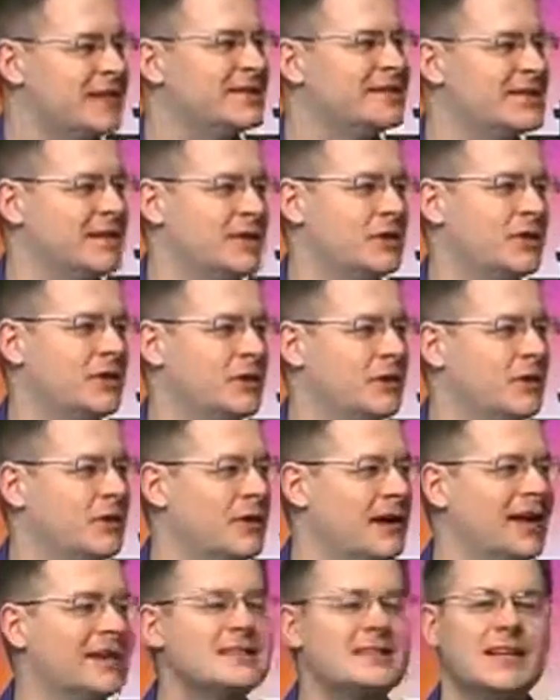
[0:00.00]
They'd seen it with their
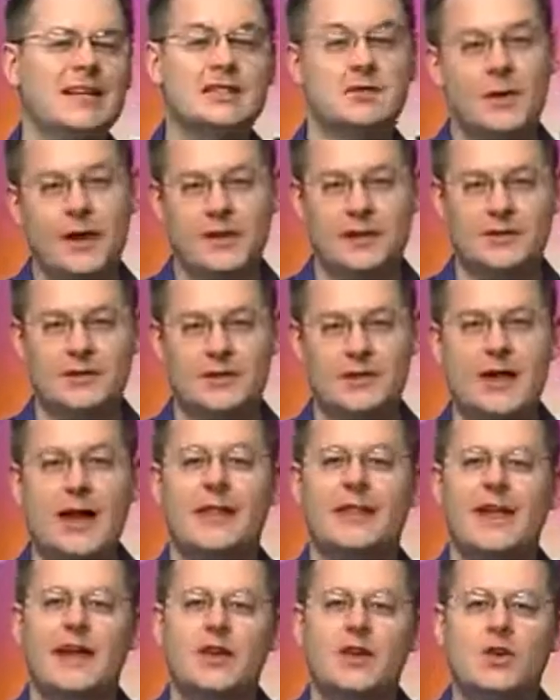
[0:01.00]
own eyes, and that's why there's no
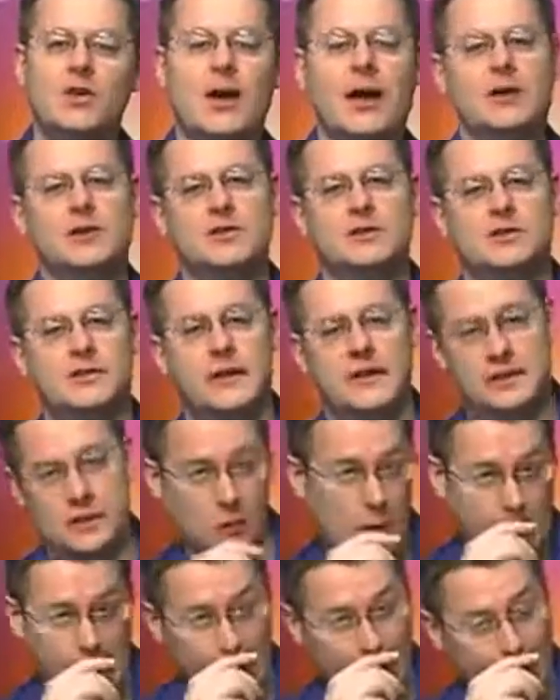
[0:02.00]
doubt. They knew how
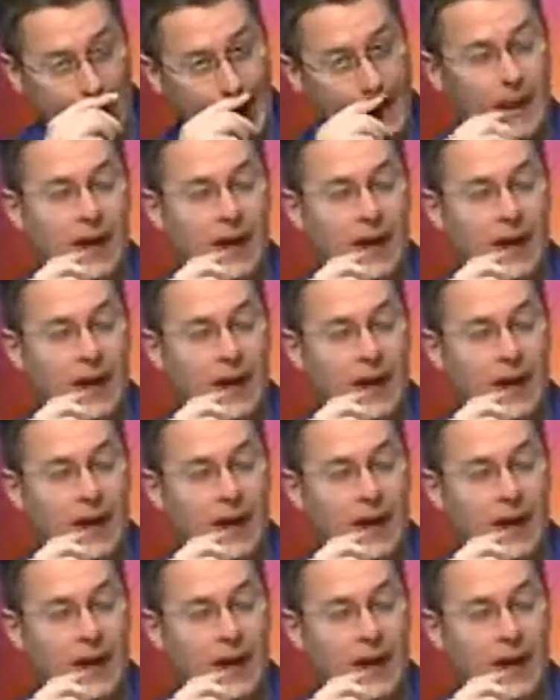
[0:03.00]
crucifixion worked.